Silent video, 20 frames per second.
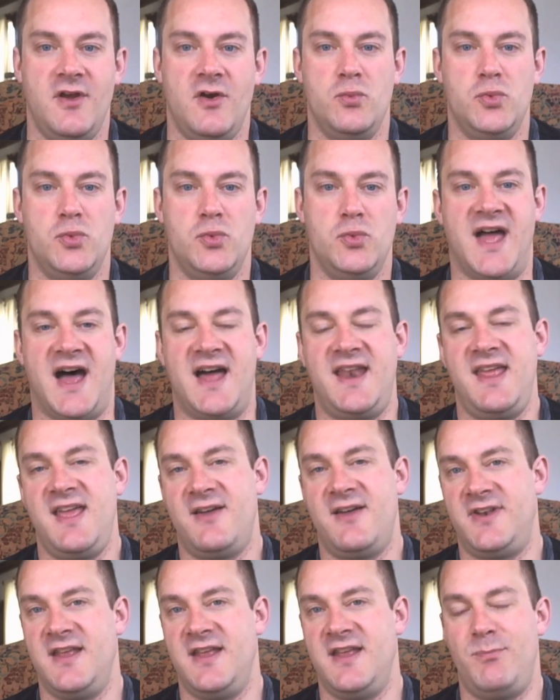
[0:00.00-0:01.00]
will not have
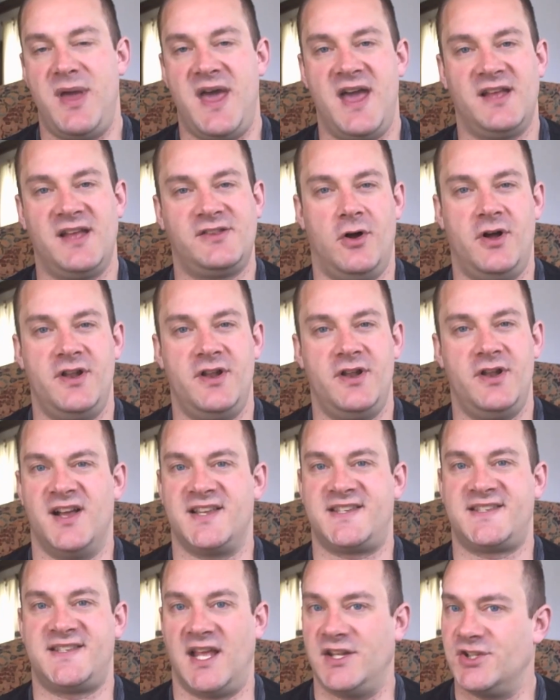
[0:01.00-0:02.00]
an impact on
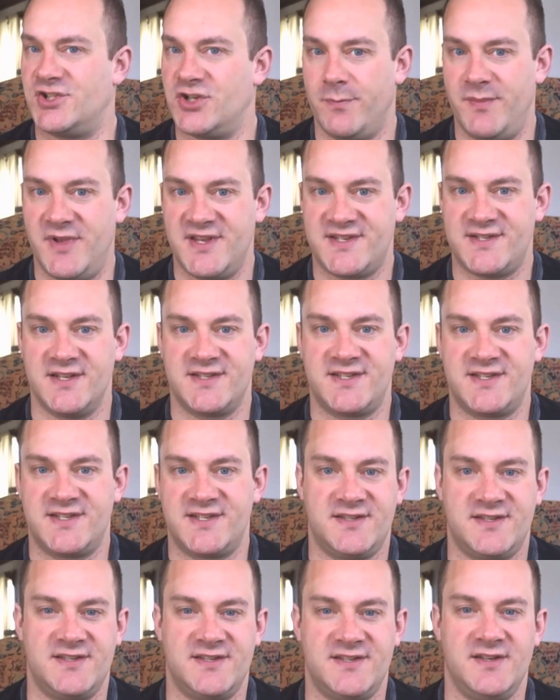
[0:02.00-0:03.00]
essential
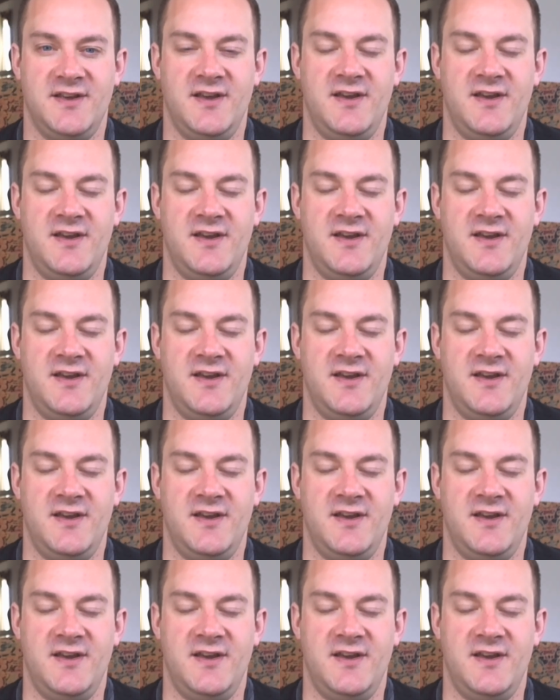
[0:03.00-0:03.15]
businesses?